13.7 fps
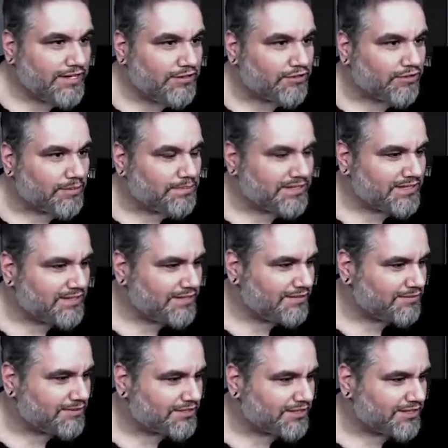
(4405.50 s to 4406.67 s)
they go Cryptic, though,
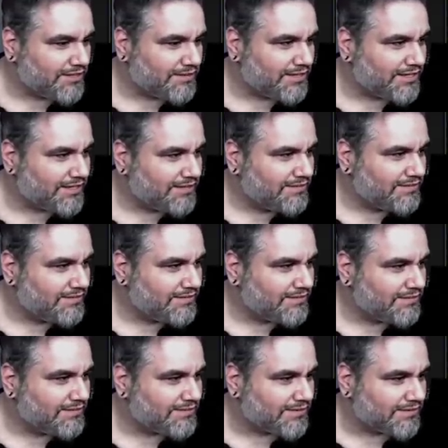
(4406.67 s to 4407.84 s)
we're just going to go, like,
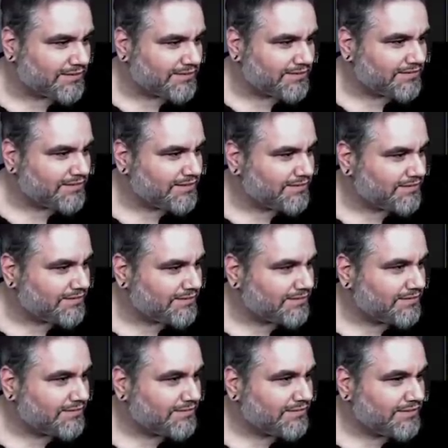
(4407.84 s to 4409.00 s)
Torrential Gearhulk.
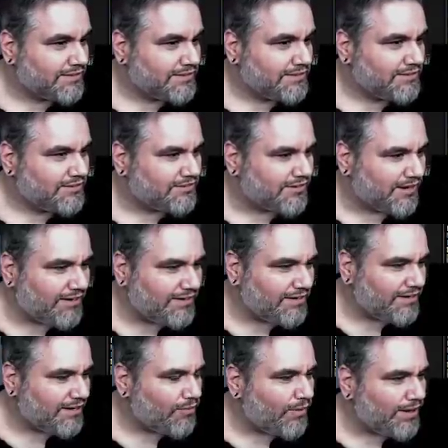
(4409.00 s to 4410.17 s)
Drown in the
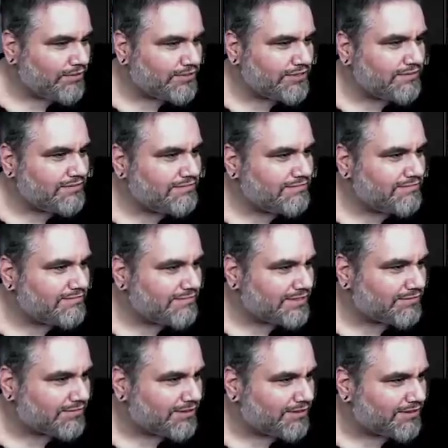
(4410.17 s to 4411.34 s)
Loch. Why don't you...
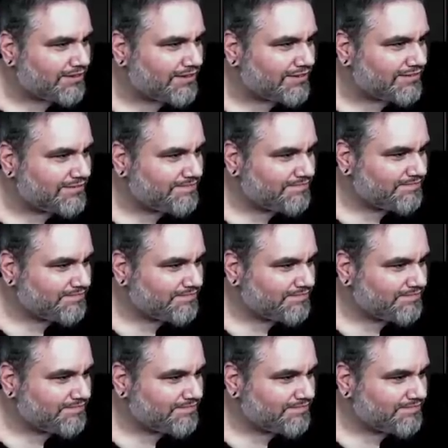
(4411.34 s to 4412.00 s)
What's wrong with you?